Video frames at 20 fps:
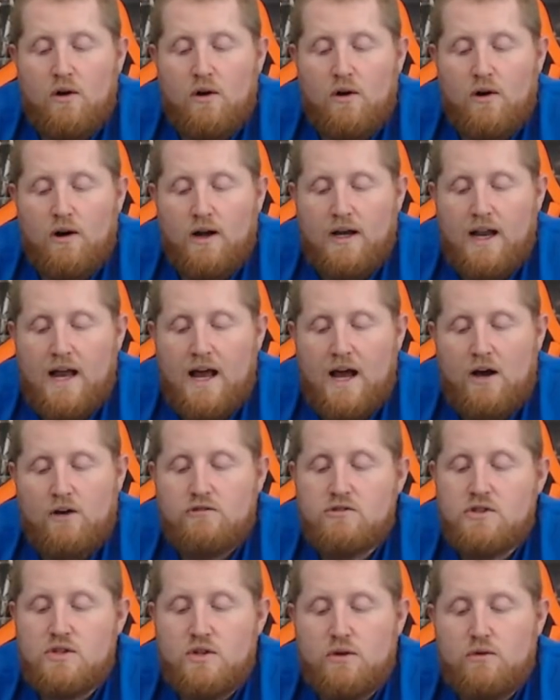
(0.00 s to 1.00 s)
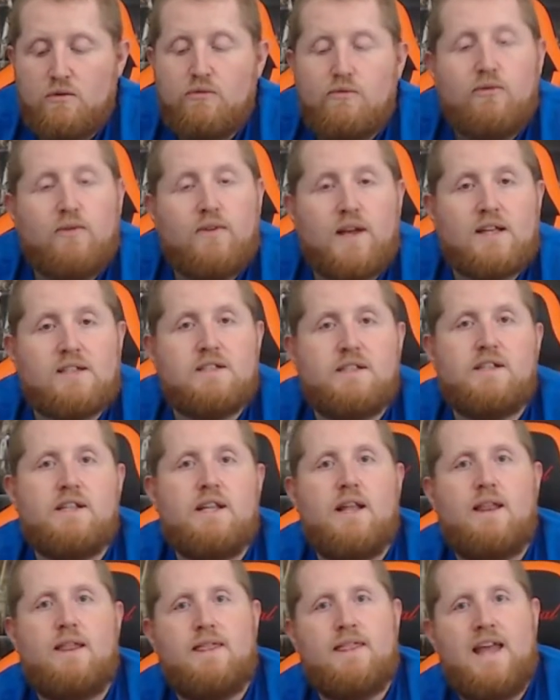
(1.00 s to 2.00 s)
on how to fix
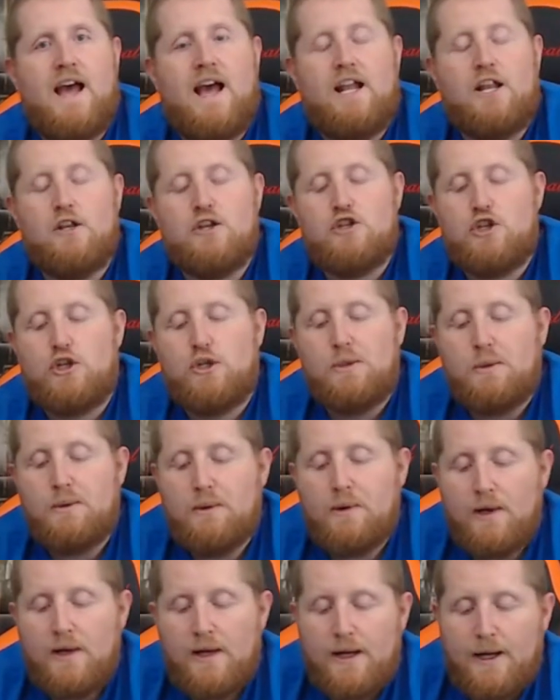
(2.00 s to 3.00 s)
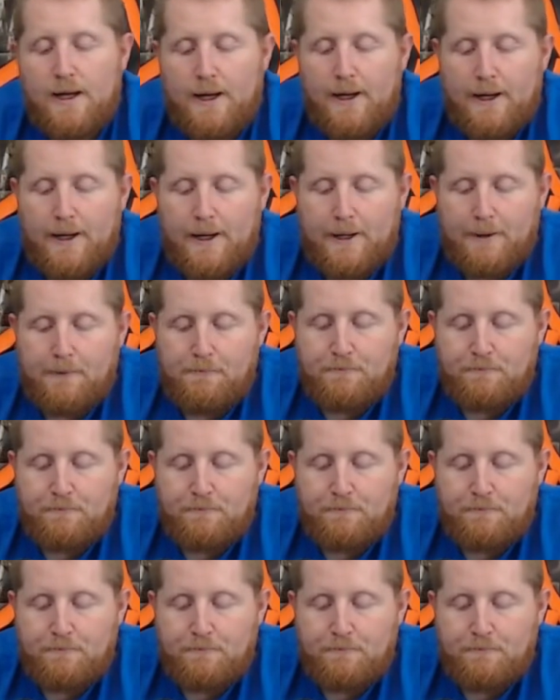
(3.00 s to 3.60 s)
that issue. I